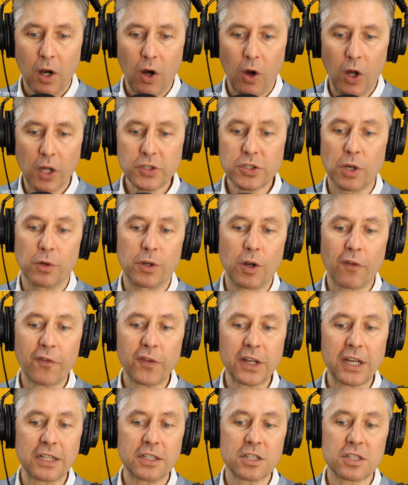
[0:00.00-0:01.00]
Also, don't
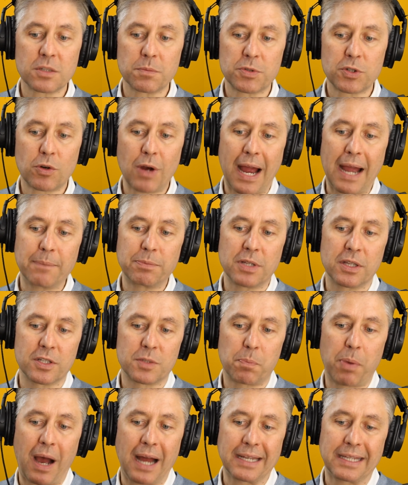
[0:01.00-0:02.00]
forget to subscribe to this
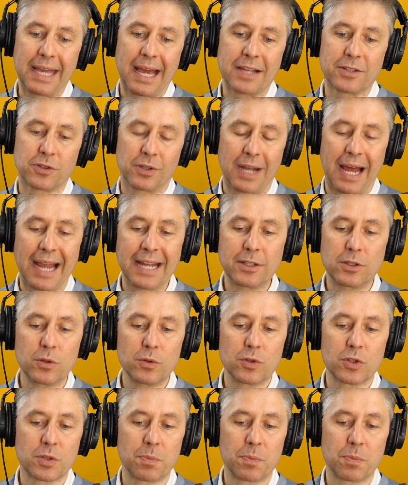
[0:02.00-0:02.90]
podcast on iTunes,